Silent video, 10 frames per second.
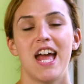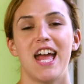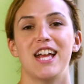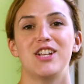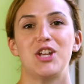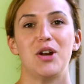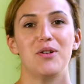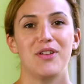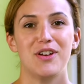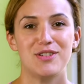and share
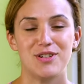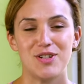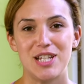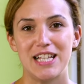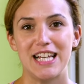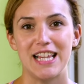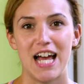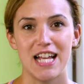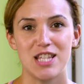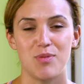with us your silly
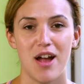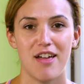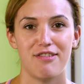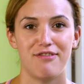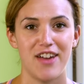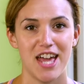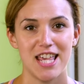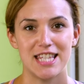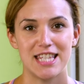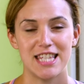lion's breath
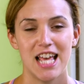face.